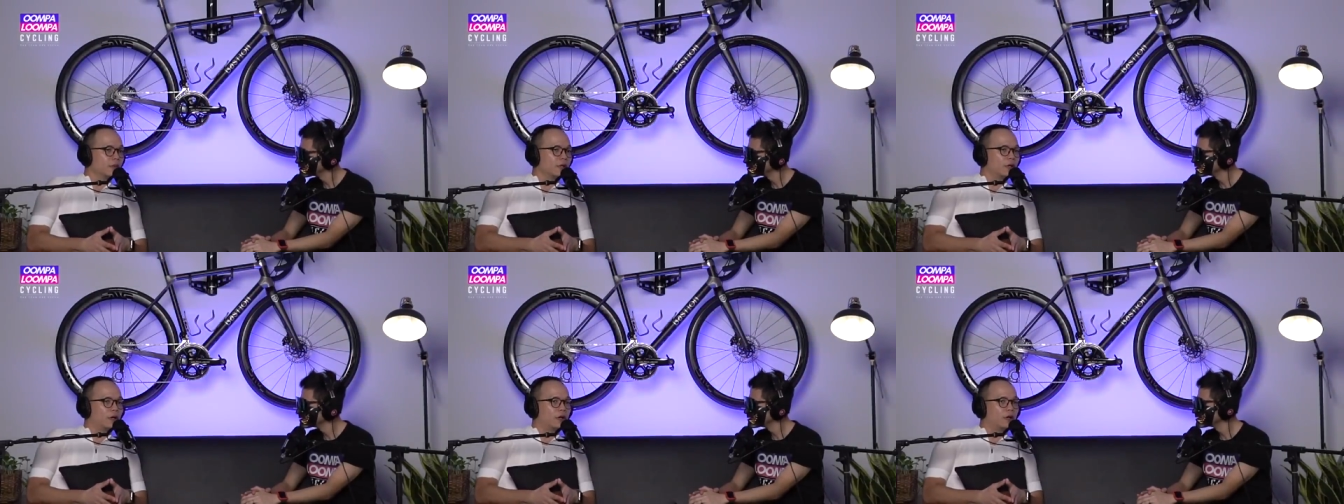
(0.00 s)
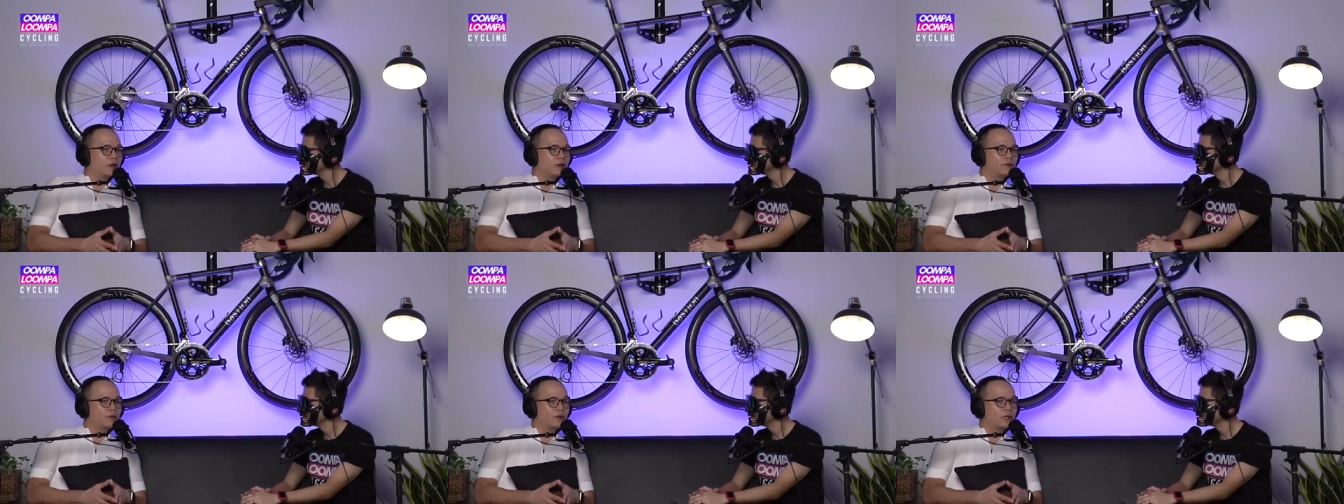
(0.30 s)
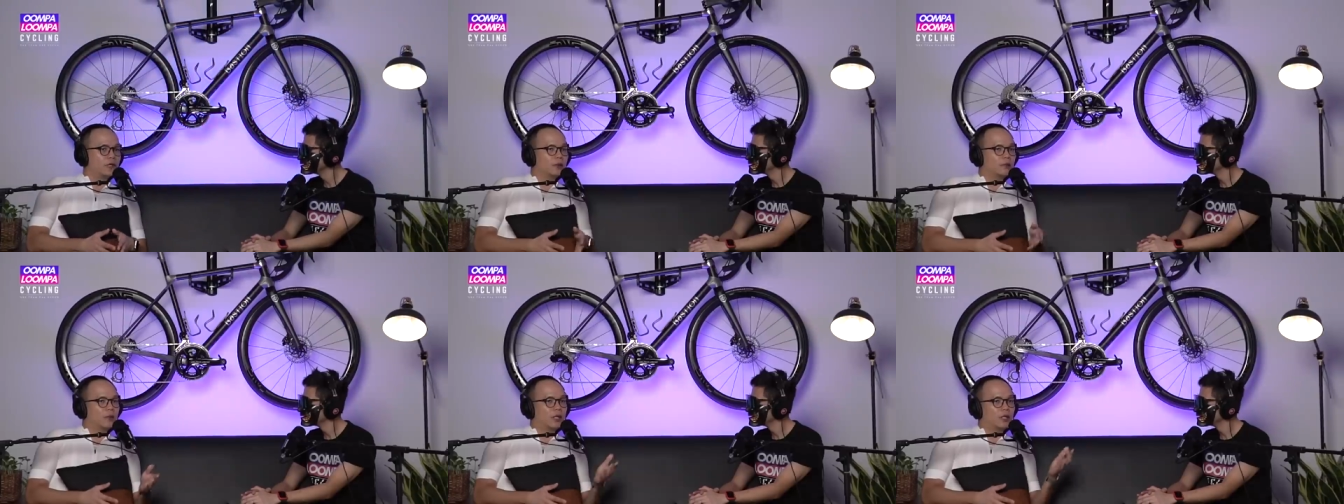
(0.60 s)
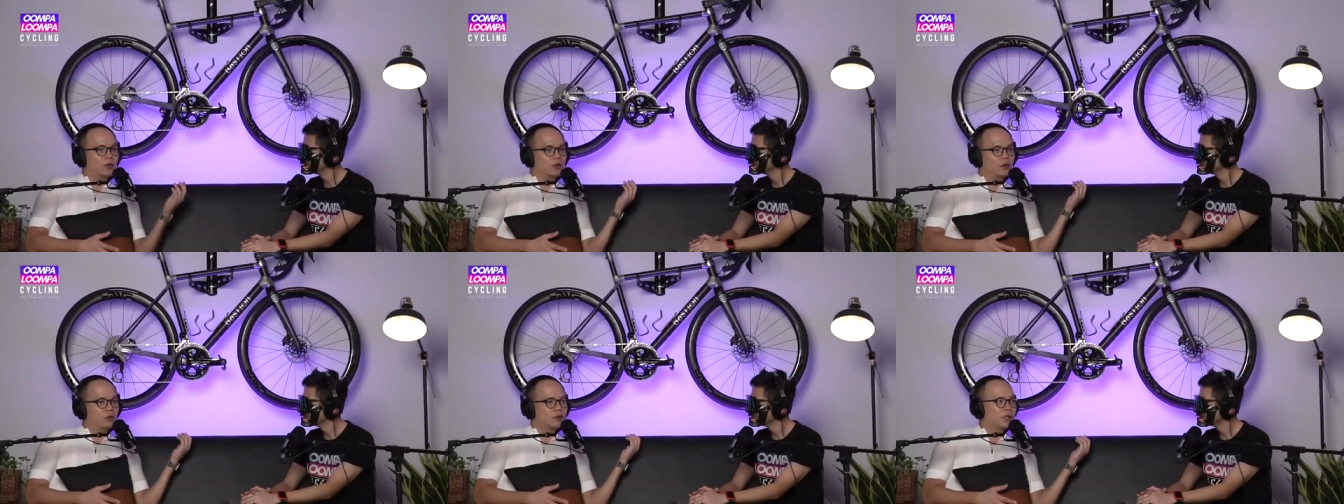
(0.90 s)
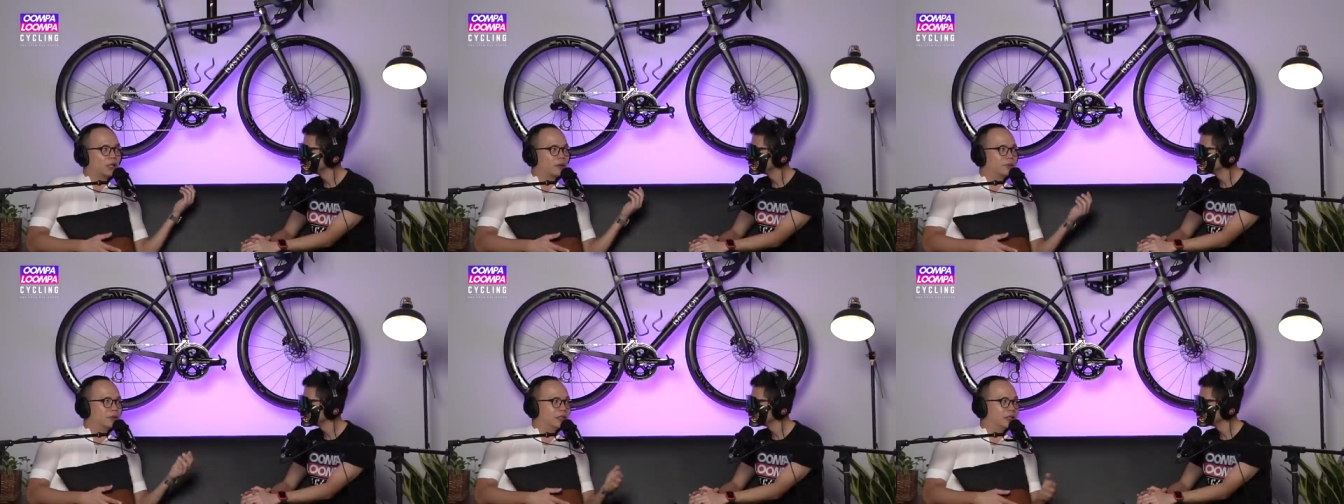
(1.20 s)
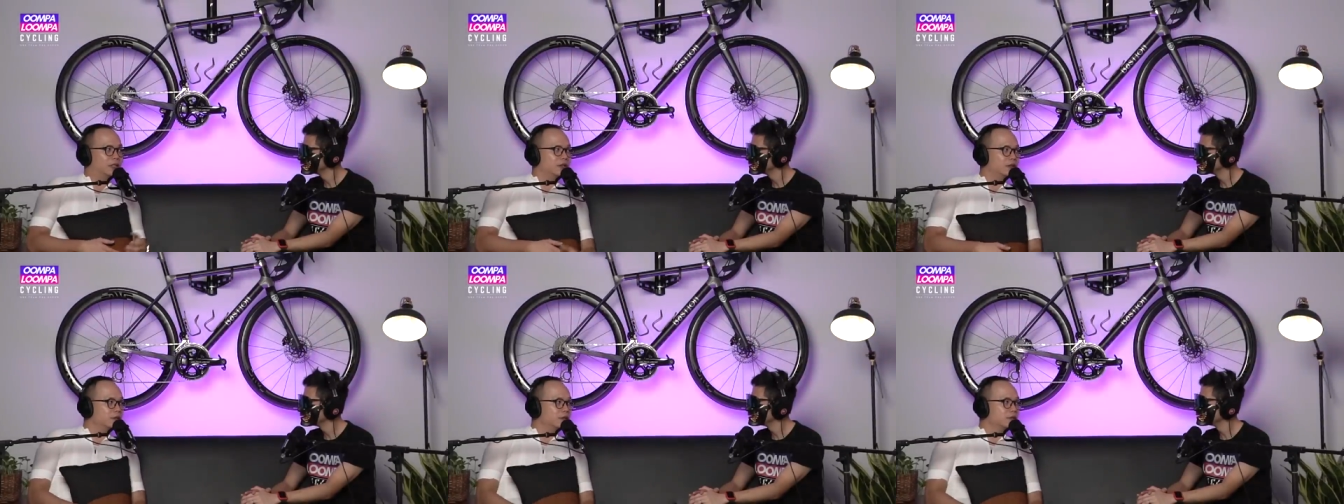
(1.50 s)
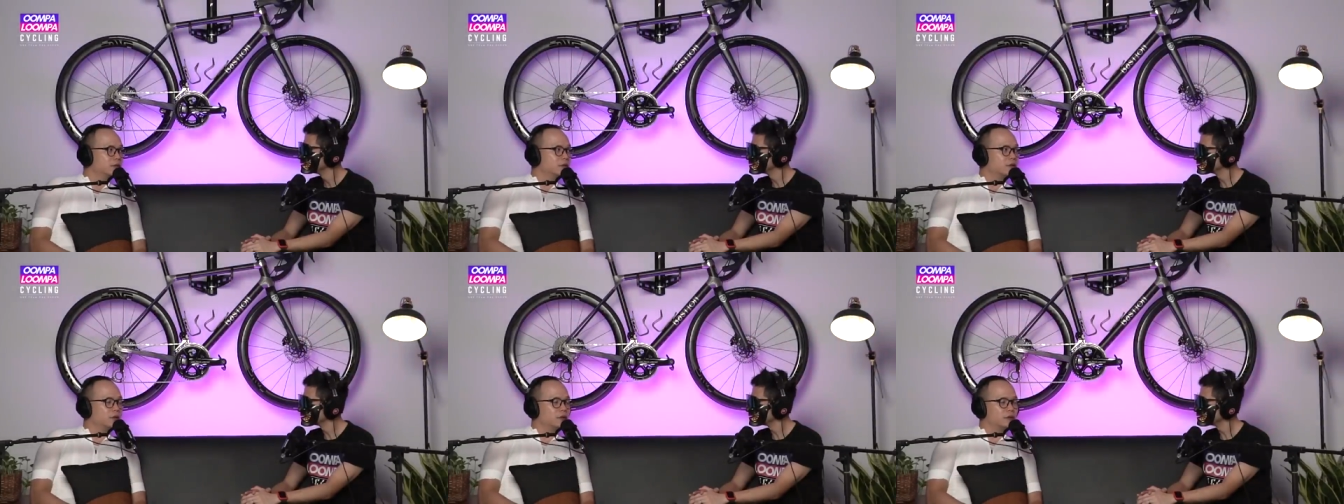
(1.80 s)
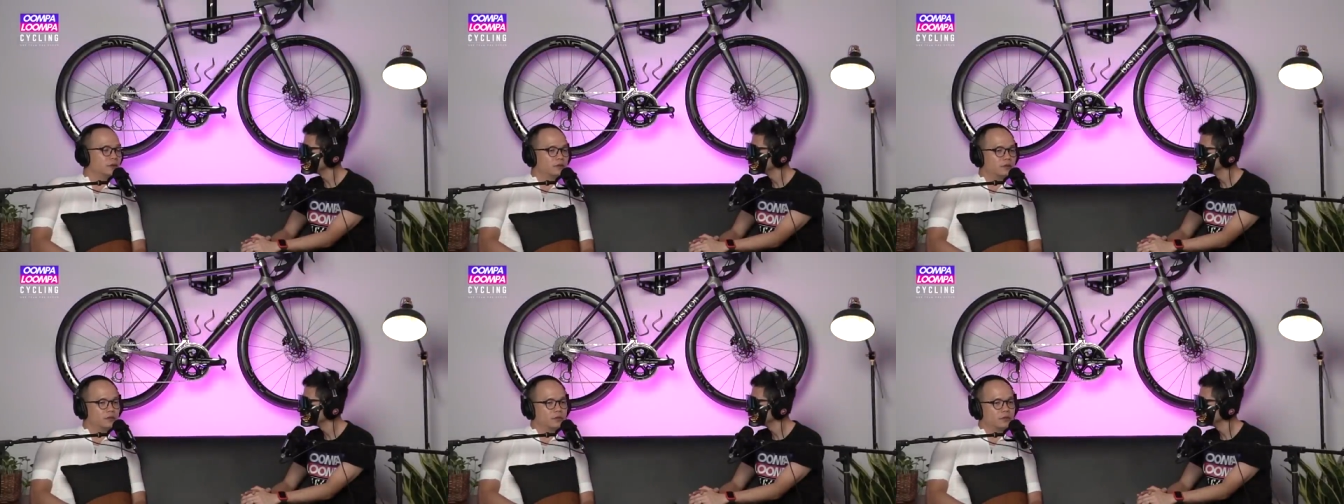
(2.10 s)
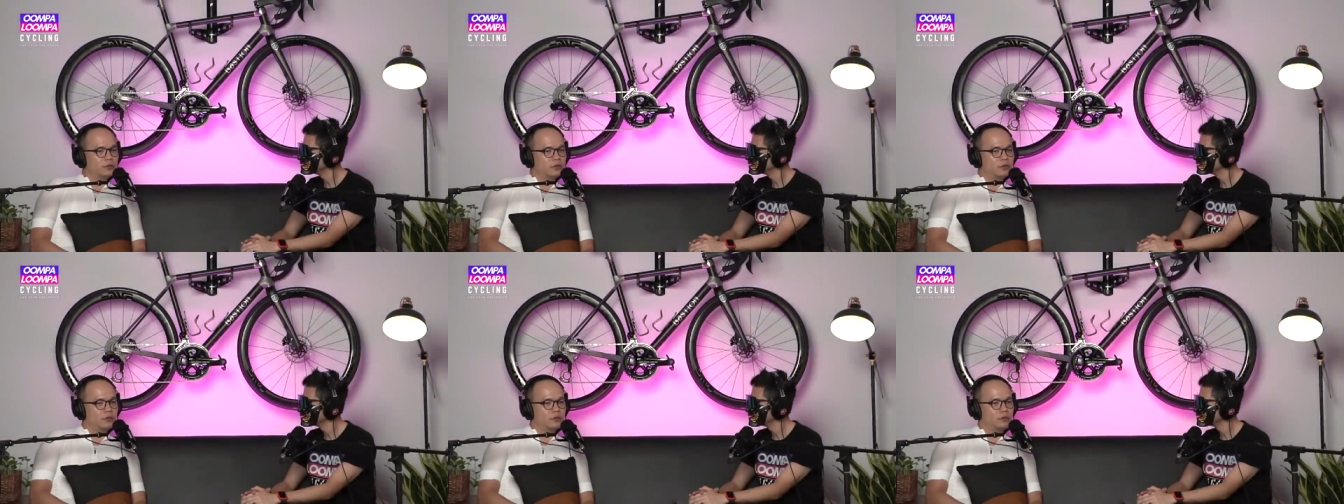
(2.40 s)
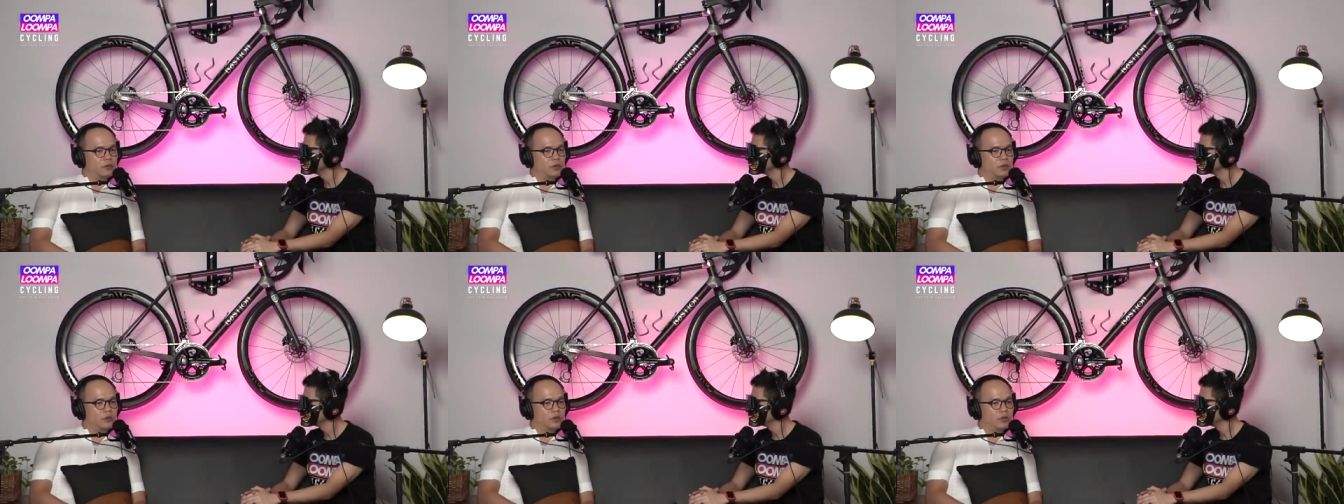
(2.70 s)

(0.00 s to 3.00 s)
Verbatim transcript: of uh, my own company. So so we,